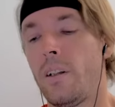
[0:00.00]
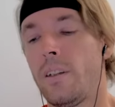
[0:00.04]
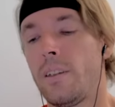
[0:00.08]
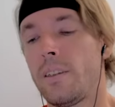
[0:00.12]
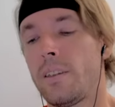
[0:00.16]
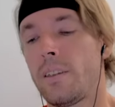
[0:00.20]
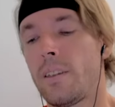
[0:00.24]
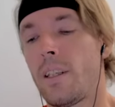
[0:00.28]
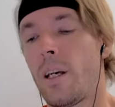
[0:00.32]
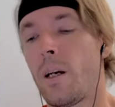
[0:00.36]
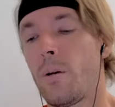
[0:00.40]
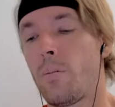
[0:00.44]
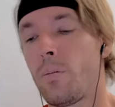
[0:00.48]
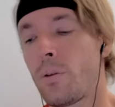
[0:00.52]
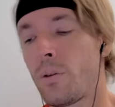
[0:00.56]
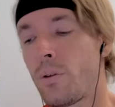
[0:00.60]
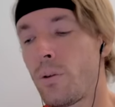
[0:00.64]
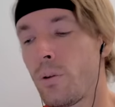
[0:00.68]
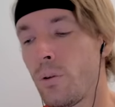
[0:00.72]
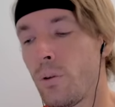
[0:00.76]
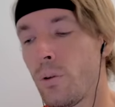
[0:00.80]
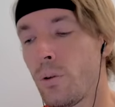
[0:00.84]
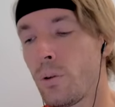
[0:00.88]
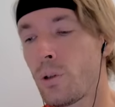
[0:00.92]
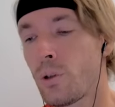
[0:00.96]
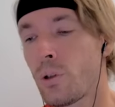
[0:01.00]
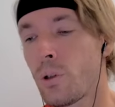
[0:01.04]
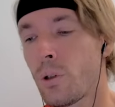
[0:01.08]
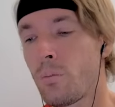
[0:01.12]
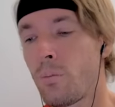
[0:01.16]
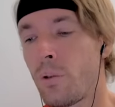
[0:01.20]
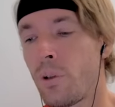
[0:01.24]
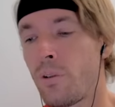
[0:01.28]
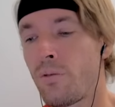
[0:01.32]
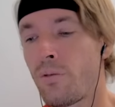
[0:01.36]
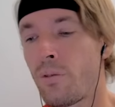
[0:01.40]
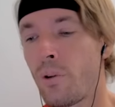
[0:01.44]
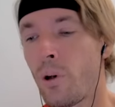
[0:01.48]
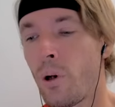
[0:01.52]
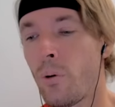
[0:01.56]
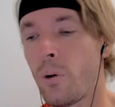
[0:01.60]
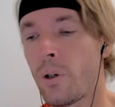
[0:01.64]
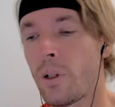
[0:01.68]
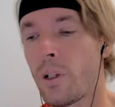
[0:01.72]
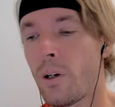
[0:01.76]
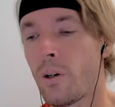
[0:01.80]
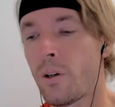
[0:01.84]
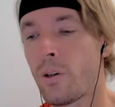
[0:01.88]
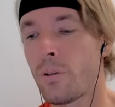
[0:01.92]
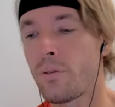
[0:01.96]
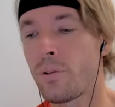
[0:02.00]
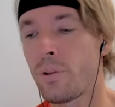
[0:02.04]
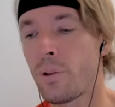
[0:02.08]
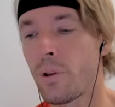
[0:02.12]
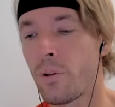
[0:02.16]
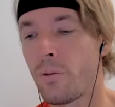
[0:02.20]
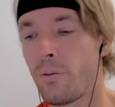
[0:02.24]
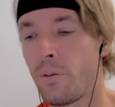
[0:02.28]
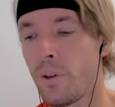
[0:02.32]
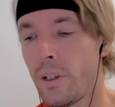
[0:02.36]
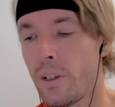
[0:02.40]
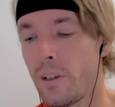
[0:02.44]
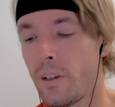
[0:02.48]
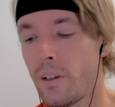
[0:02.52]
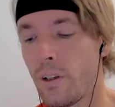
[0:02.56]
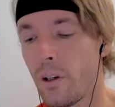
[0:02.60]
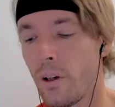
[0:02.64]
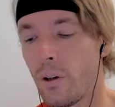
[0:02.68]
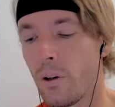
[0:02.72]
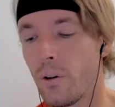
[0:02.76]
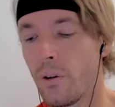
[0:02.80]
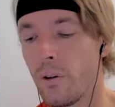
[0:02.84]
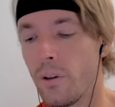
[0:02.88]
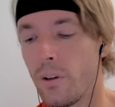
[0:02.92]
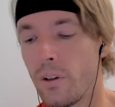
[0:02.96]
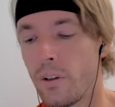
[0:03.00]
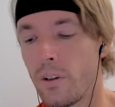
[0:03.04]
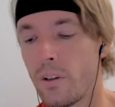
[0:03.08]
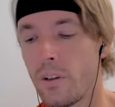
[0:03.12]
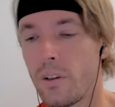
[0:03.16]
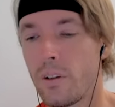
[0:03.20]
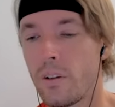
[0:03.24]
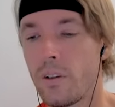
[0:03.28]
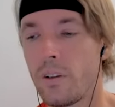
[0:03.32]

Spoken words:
Step two should be throw it out of your window.